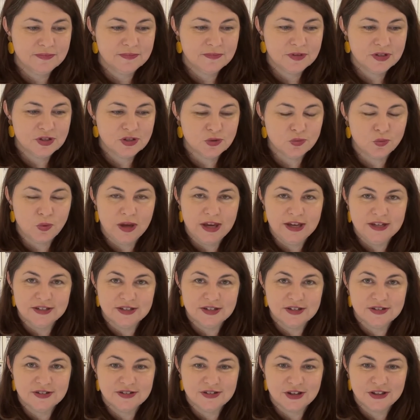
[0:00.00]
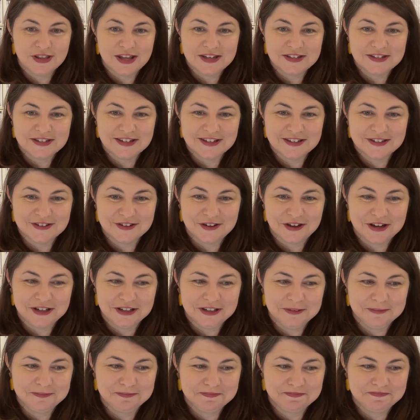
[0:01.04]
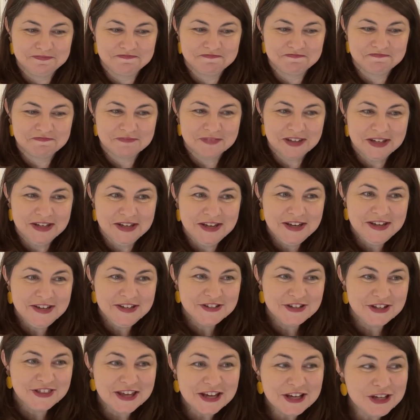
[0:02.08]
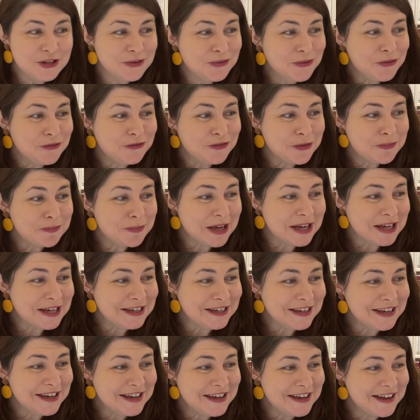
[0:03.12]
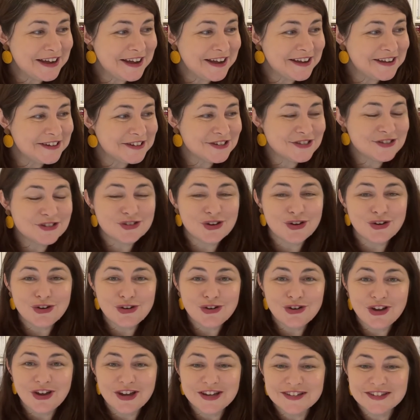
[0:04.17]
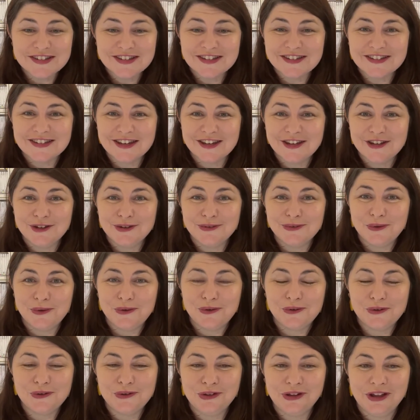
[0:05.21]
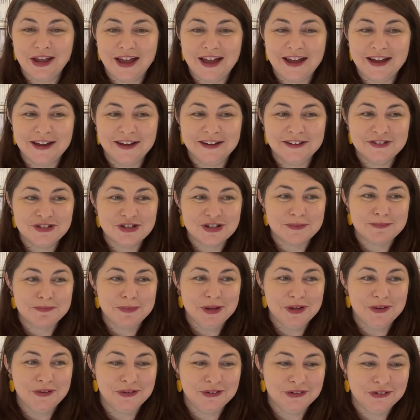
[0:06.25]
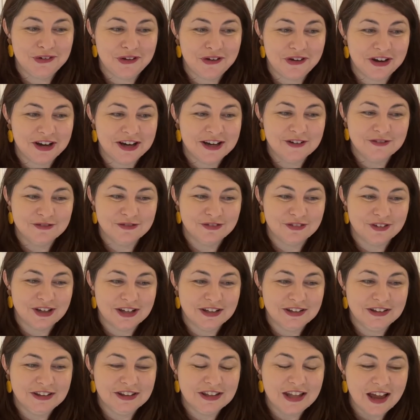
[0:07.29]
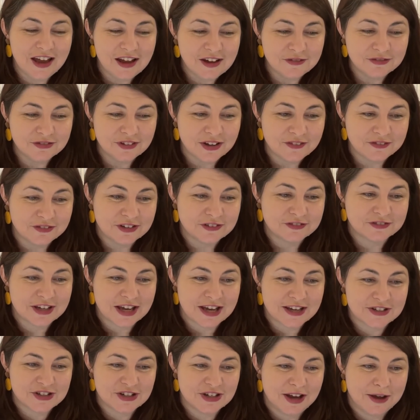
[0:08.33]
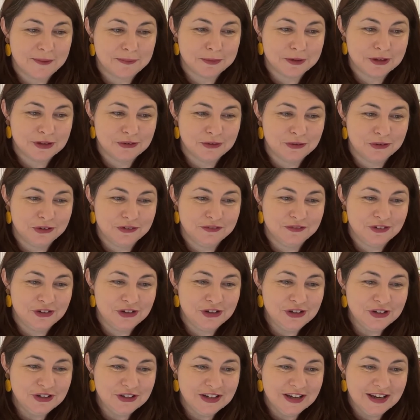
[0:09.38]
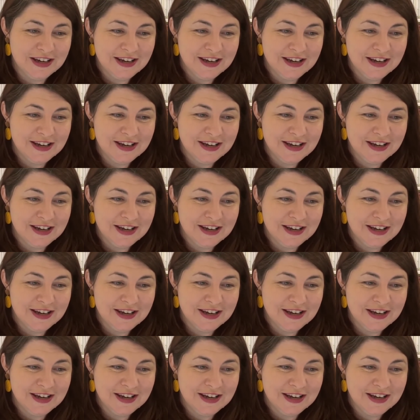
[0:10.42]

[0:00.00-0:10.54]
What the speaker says: suite. So that's exciting. So thank you all for being here. So nice to see you all jumping on live. Love catching up with all of you.